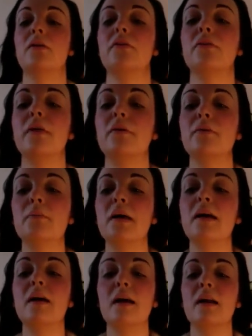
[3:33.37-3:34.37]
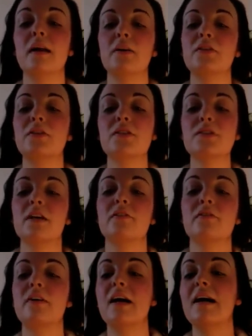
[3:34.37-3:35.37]
Excuse me, and I'll just sort of,
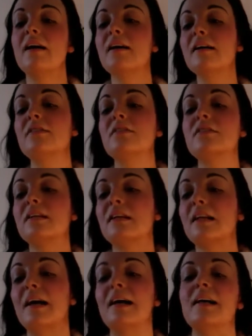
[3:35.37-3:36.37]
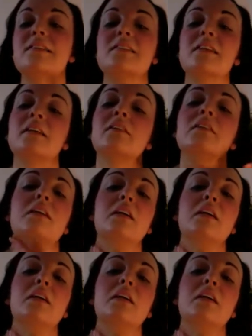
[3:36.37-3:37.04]
it just glides on,